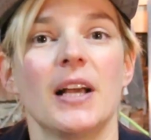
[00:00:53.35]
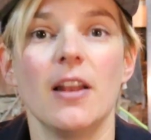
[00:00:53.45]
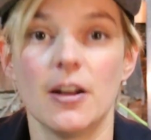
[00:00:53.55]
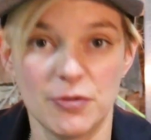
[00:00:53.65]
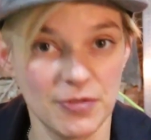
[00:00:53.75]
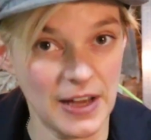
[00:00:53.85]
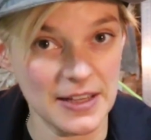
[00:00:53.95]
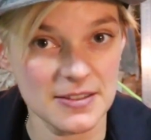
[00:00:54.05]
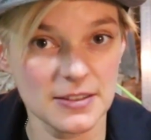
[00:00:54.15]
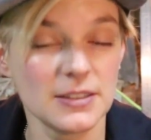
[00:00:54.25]
a lot
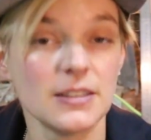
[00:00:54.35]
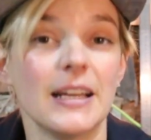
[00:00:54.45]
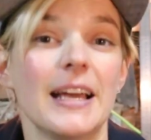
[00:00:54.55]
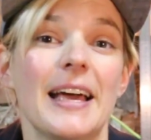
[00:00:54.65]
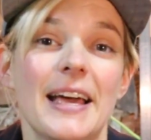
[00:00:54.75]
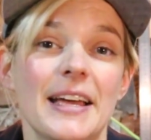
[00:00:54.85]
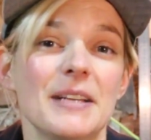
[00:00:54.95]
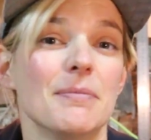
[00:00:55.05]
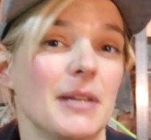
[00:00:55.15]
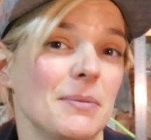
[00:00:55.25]
faster
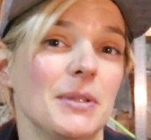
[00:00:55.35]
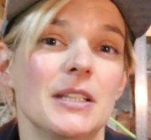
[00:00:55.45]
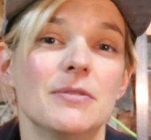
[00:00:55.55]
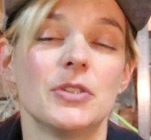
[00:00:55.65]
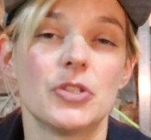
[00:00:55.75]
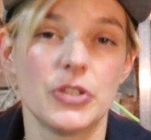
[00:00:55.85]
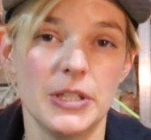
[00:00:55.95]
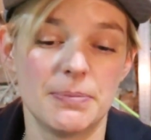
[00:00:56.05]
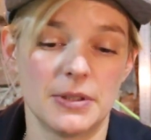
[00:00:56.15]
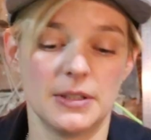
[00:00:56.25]
and maybe even
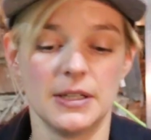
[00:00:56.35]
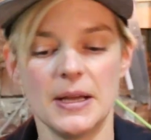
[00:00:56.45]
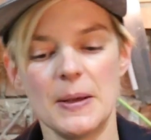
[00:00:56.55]
cheaper.